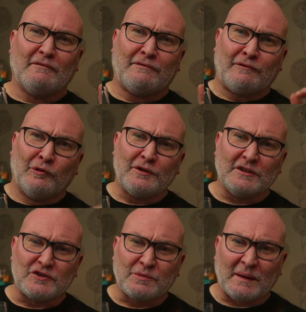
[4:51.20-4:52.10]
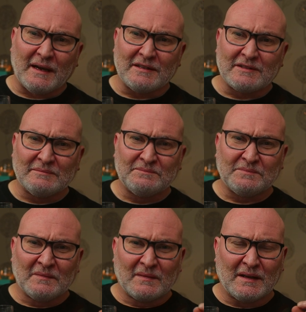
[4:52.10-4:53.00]
Fruit and spice,
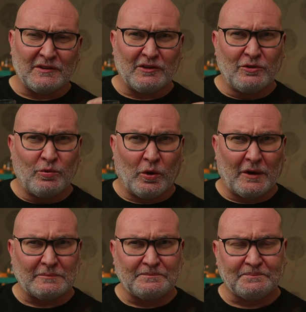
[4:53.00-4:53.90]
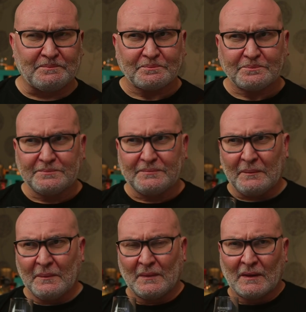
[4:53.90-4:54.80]
and you know what?
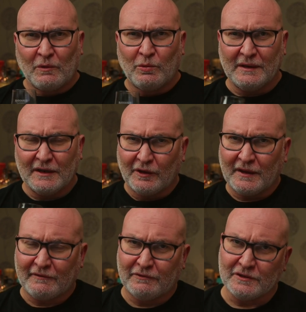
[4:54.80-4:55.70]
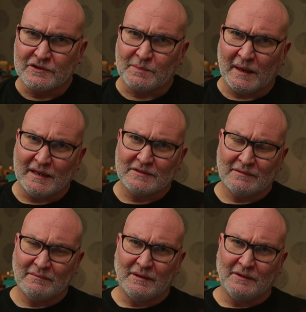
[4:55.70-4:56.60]
Well, you got that fruit and spice
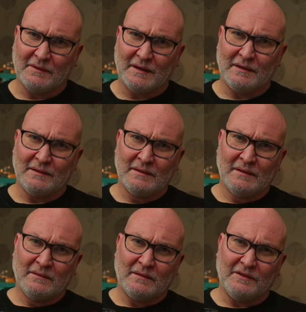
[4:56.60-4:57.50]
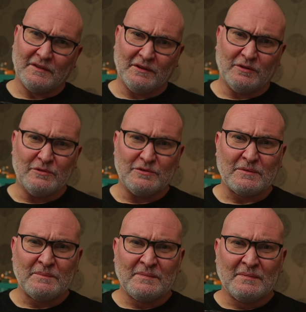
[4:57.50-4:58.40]
on the
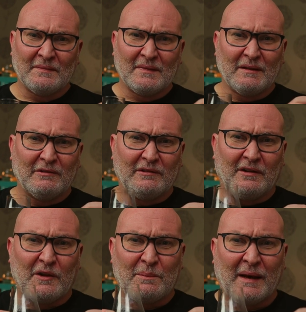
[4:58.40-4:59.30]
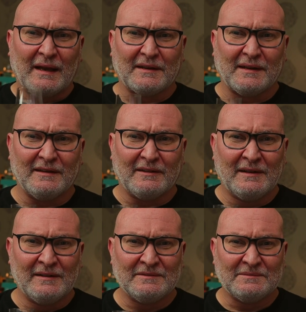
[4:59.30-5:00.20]
nose, on the palate here.